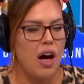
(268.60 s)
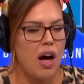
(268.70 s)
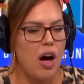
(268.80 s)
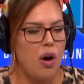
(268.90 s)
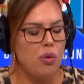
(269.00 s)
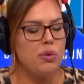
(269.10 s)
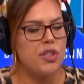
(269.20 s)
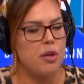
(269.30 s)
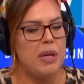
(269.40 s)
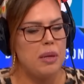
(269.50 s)
are
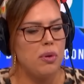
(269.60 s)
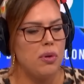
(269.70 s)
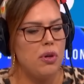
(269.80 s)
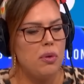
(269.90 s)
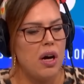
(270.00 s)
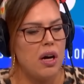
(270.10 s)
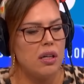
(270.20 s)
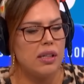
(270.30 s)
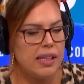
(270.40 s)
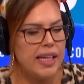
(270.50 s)
also people who are
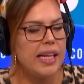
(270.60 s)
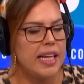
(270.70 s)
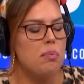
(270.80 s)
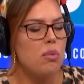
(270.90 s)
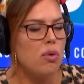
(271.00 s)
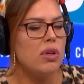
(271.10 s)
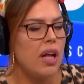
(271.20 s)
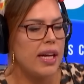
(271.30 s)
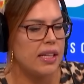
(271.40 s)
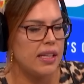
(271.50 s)
clearly more
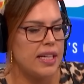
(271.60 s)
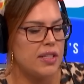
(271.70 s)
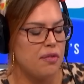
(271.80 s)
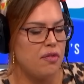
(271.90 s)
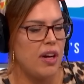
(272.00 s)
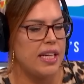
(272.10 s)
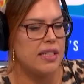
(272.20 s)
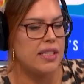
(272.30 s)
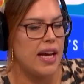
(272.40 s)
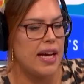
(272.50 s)
likely to
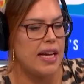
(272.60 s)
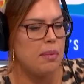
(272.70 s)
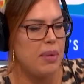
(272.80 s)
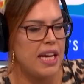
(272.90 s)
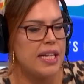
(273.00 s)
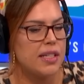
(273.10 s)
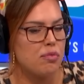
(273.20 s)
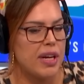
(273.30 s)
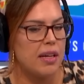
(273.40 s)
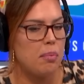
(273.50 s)
find a piece
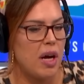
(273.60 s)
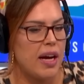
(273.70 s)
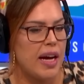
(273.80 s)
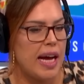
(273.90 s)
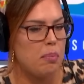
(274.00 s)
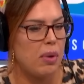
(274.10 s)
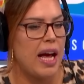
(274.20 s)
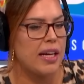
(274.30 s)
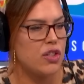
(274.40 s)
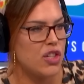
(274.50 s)
written by a
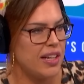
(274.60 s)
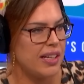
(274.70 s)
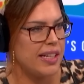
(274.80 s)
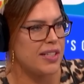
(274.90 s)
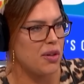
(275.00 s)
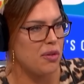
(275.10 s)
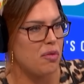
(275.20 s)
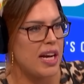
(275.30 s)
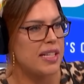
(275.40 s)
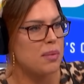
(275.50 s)
black journalist on
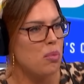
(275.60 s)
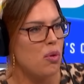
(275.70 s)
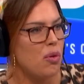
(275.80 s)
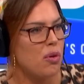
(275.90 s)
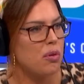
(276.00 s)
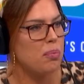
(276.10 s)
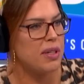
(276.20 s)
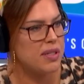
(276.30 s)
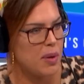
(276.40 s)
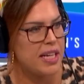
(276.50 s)
race more
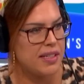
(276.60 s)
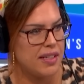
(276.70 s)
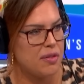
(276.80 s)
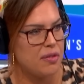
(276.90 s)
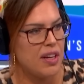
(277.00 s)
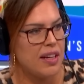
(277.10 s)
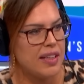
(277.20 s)
persuasive.